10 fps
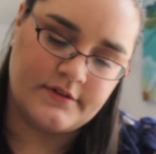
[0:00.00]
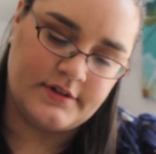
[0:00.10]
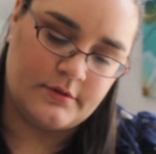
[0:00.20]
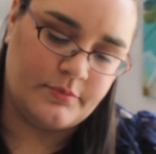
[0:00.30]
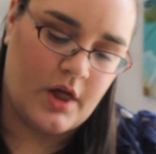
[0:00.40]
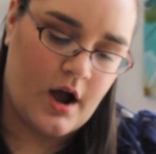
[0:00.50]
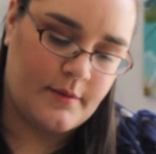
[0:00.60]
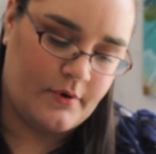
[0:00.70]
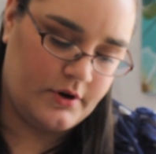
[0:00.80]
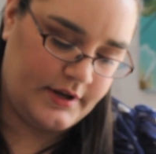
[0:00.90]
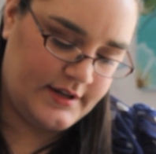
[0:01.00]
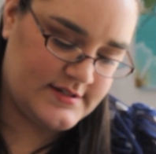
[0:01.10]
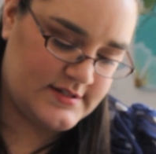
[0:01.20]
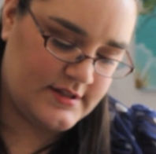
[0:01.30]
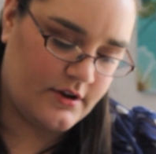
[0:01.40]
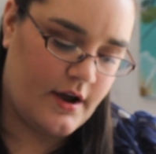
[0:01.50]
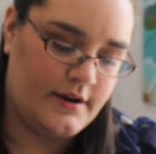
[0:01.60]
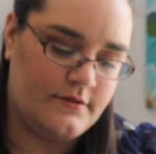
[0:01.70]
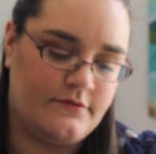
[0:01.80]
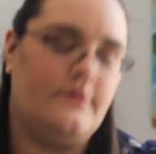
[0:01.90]
little block parties. They're
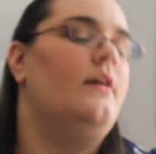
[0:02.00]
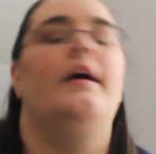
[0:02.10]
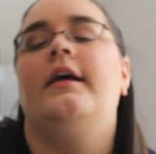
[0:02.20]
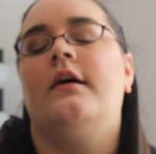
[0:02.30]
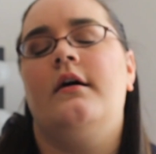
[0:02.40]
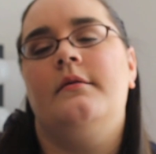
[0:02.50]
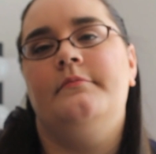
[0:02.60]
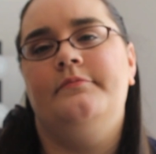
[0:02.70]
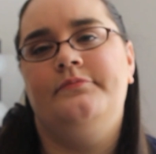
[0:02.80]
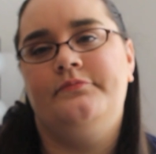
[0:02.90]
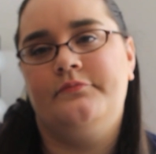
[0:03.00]
kind of like um,